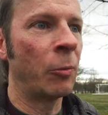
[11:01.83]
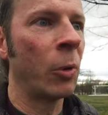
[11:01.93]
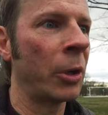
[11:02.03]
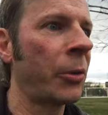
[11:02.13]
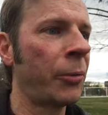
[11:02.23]
to
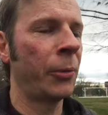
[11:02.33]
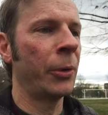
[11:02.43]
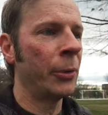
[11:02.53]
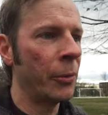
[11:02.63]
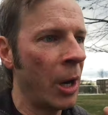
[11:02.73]
work
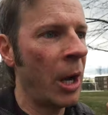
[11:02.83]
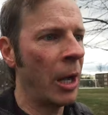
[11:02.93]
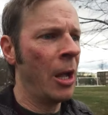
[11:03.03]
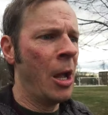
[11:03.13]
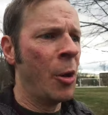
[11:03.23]
through
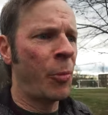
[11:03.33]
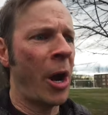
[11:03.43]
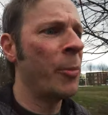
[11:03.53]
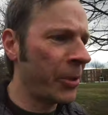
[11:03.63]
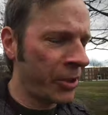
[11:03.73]
uh,
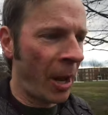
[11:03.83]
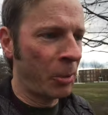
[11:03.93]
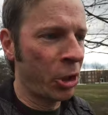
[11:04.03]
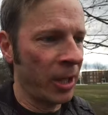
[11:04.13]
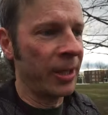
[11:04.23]
prior
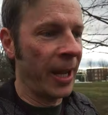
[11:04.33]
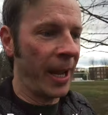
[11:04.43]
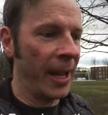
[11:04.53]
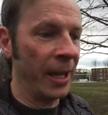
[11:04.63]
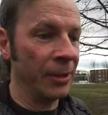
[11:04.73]
perception,
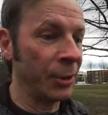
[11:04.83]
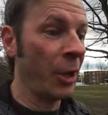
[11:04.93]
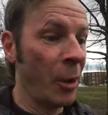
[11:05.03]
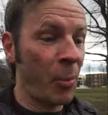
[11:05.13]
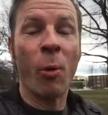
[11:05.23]
and
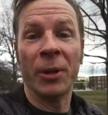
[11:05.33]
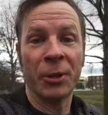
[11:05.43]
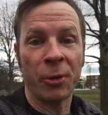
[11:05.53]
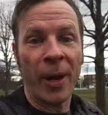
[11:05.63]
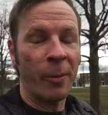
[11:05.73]
poi is
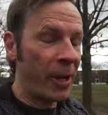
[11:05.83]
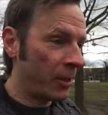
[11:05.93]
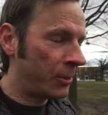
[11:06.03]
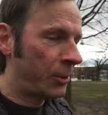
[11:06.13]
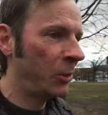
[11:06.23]
a great way
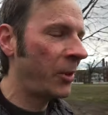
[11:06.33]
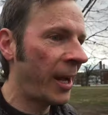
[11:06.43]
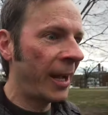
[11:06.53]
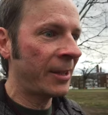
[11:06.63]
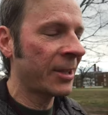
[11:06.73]
to do
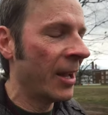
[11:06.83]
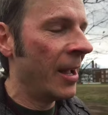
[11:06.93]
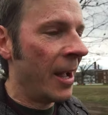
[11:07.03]
that.